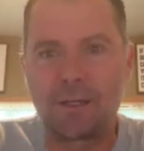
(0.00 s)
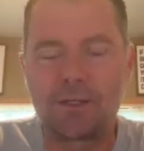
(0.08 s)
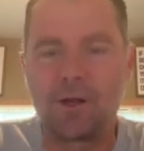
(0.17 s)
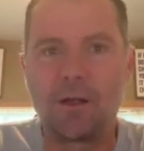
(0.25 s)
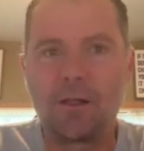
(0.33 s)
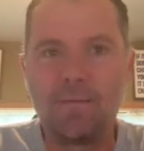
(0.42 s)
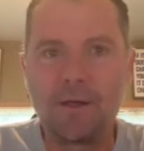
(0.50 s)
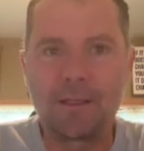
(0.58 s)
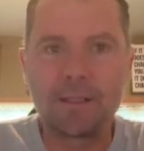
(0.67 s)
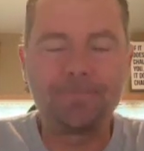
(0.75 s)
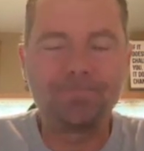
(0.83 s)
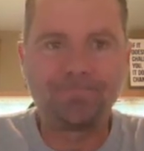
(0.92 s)
to all of
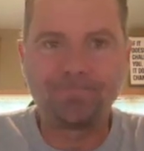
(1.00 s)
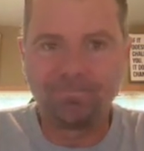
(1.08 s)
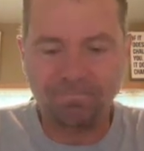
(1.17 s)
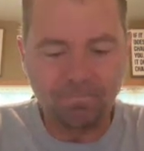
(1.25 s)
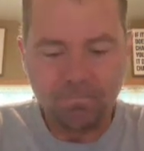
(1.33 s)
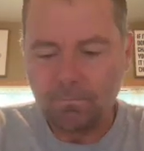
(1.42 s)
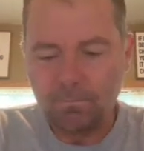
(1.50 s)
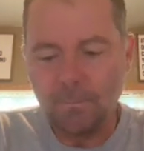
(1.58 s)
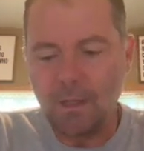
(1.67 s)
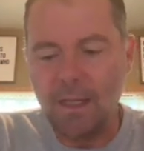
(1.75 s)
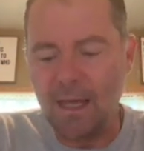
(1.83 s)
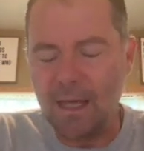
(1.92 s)
this,
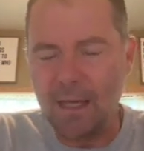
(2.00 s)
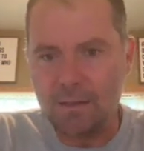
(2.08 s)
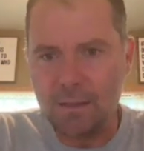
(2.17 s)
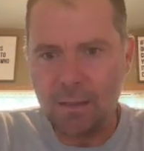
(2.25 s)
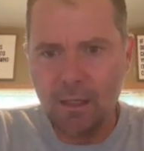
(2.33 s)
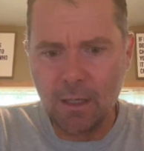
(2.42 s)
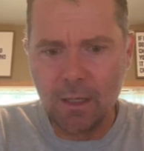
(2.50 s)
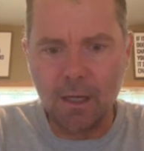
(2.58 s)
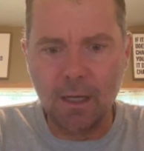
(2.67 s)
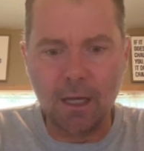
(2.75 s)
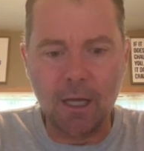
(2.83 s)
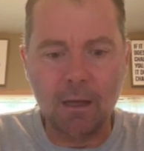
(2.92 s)
and
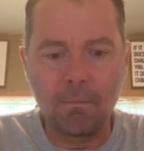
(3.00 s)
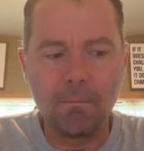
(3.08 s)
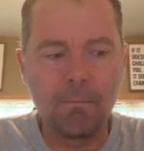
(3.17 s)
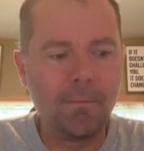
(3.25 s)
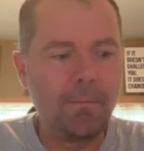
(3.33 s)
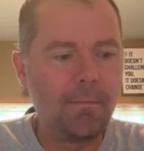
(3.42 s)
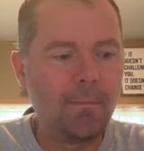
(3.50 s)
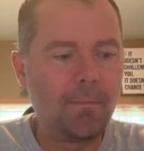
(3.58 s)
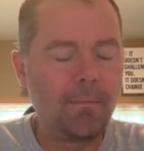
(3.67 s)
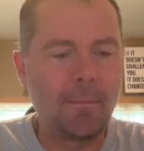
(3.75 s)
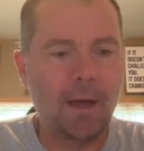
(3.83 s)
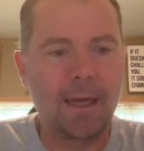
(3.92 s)

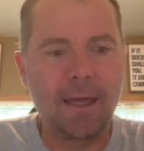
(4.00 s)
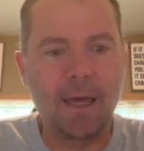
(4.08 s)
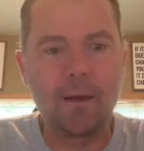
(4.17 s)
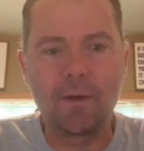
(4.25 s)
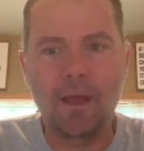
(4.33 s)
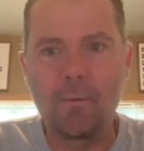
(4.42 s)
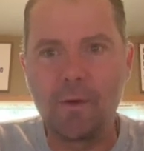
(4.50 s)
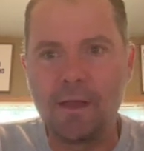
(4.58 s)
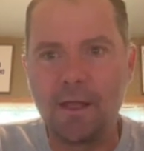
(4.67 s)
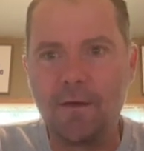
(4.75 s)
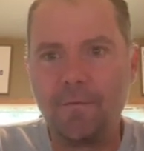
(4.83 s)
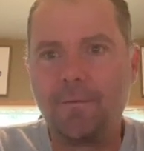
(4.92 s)
I get that we
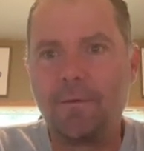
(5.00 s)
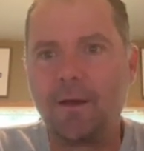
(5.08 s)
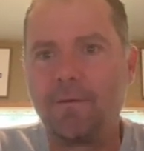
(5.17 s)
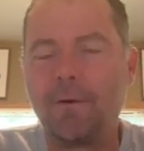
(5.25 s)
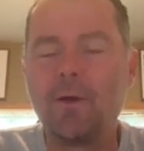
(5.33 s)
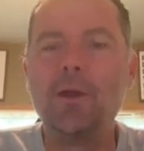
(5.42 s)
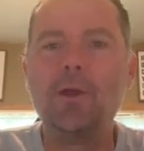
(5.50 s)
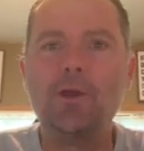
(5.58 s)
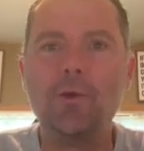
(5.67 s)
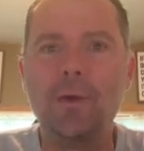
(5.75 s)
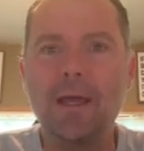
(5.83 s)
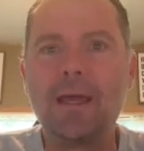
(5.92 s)
live in a very
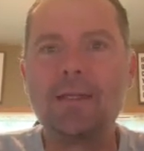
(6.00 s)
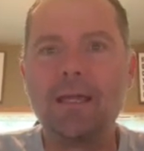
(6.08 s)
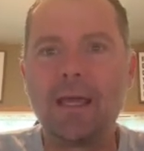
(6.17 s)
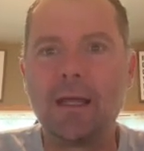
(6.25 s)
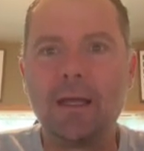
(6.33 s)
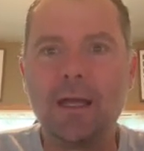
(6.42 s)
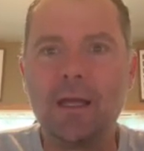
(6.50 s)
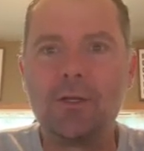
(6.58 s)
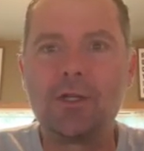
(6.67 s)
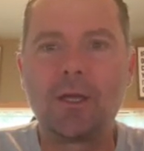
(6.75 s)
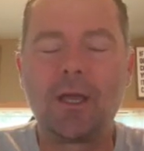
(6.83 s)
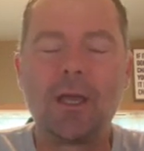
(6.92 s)
unique day and
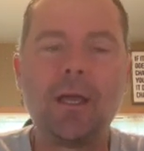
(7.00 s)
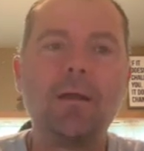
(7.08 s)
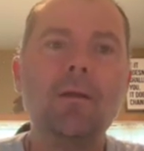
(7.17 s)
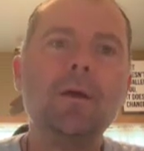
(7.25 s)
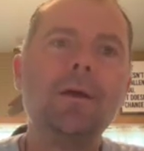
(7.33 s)
age, and